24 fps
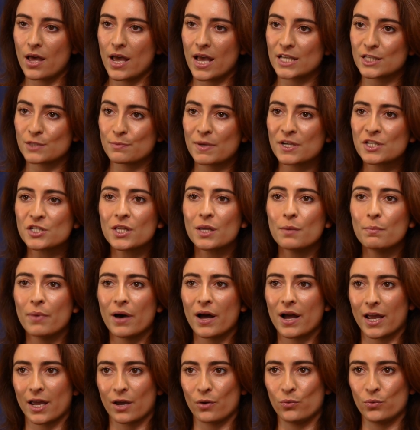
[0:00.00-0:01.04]
especially
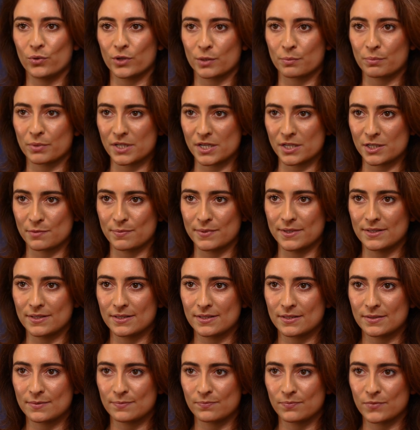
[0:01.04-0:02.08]
by older
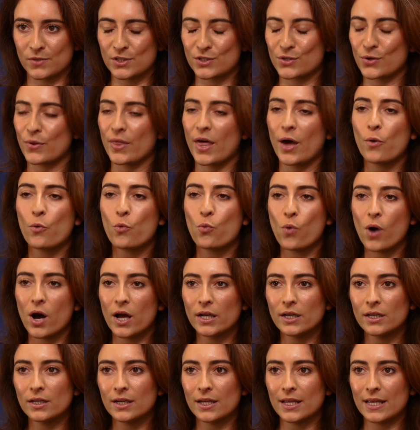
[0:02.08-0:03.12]
participants. So that
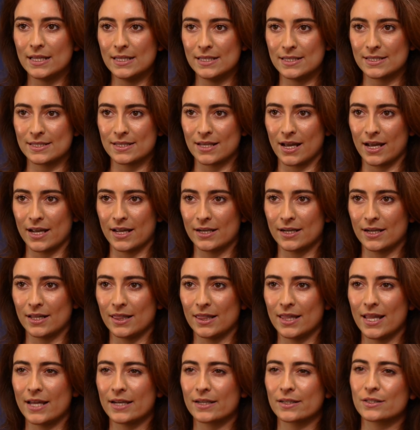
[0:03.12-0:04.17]
one insight
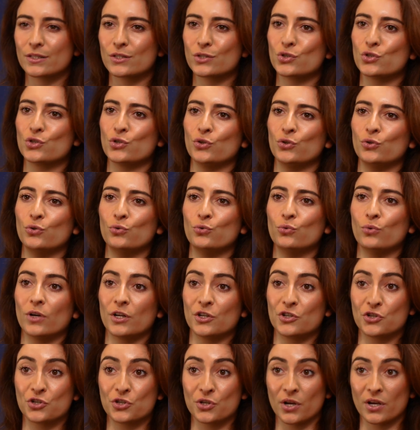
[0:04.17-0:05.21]
led us to
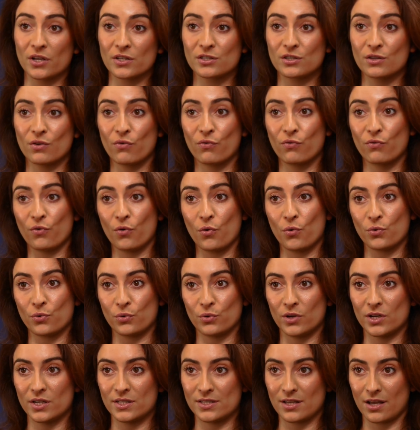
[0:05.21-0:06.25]
adjust the vocal
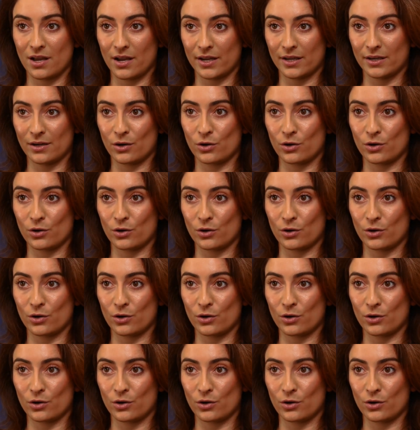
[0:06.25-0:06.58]
design